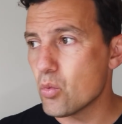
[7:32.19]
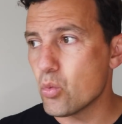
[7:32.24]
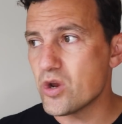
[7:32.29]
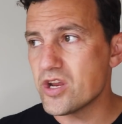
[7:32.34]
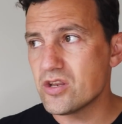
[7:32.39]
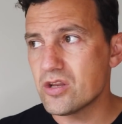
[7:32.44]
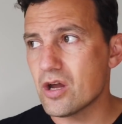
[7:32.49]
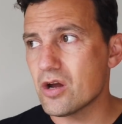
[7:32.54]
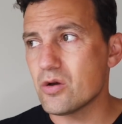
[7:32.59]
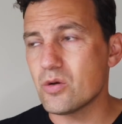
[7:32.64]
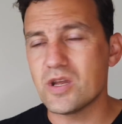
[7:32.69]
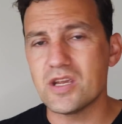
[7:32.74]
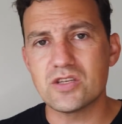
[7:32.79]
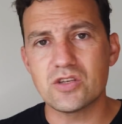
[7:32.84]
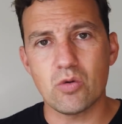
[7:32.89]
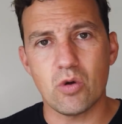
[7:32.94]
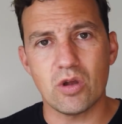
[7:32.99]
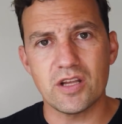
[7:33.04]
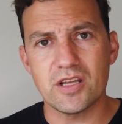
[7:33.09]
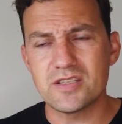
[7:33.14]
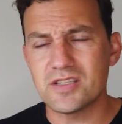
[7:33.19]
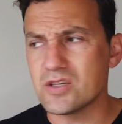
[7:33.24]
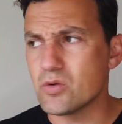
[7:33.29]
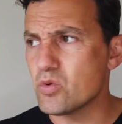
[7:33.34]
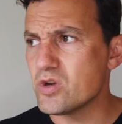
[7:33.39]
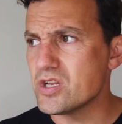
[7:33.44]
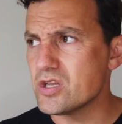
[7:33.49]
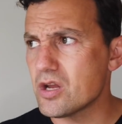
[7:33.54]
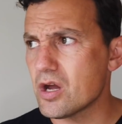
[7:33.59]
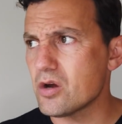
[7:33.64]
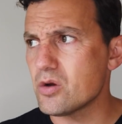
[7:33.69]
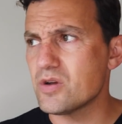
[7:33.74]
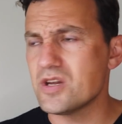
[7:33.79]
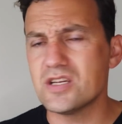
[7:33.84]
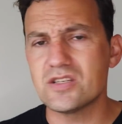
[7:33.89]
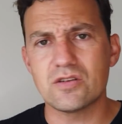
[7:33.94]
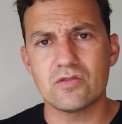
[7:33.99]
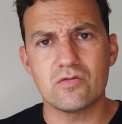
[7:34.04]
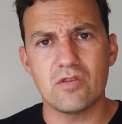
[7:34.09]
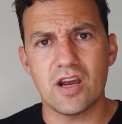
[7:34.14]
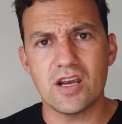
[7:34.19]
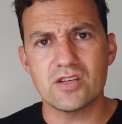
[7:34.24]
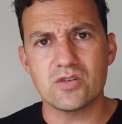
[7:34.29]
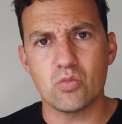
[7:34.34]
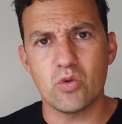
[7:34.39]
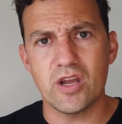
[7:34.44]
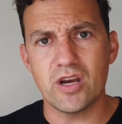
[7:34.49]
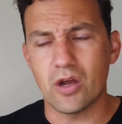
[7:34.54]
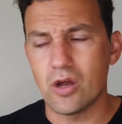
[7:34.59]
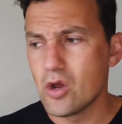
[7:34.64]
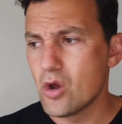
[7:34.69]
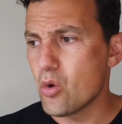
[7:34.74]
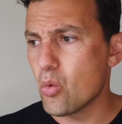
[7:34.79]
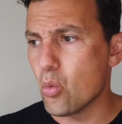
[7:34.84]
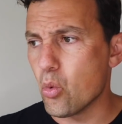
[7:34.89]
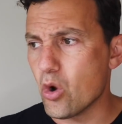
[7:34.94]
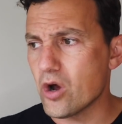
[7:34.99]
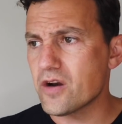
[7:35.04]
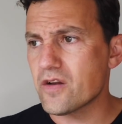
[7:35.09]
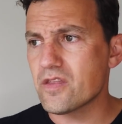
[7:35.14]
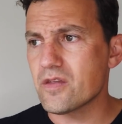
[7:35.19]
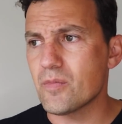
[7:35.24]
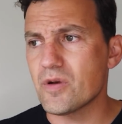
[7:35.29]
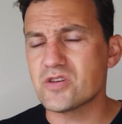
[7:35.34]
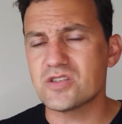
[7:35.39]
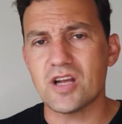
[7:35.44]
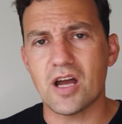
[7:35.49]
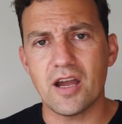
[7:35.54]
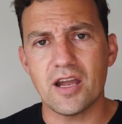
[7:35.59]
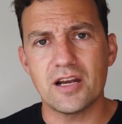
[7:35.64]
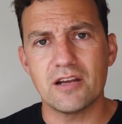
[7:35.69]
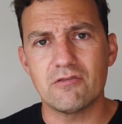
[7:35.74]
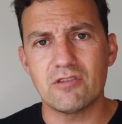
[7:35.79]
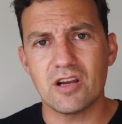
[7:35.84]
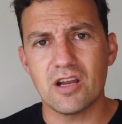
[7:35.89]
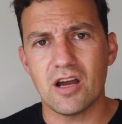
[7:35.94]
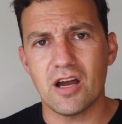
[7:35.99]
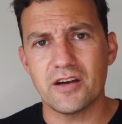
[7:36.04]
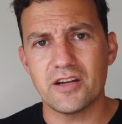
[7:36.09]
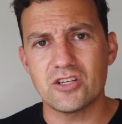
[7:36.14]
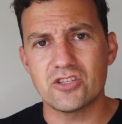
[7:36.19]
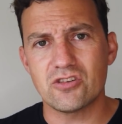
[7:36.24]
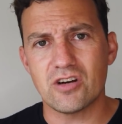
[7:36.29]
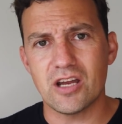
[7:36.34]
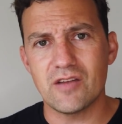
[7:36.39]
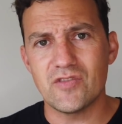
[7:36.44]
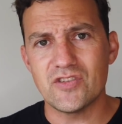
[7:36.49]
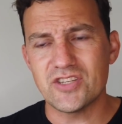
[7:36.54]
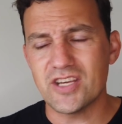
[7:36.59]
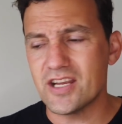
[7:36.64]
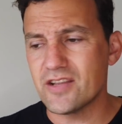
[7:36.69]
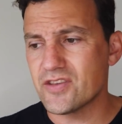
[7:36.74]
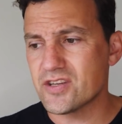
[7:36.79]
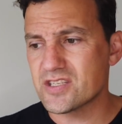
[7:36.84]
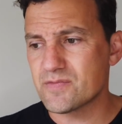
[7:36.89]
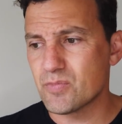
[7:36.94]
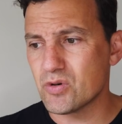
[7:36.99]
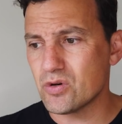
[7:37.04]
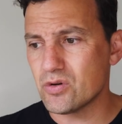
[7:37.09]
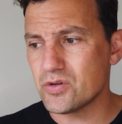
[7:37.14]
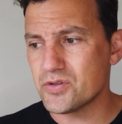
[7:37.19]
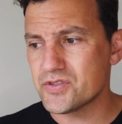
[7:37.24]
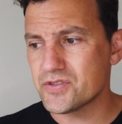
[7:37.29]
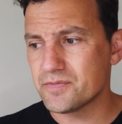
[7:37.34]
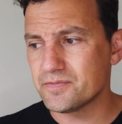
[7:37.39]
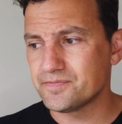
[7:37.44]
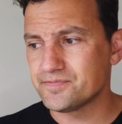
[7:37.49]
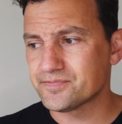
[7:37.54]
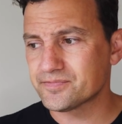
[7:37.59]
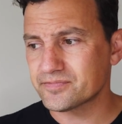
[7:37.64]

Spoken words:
We know he's quality. We know he's a race winner, one of the most highly regarded drivers in the sport.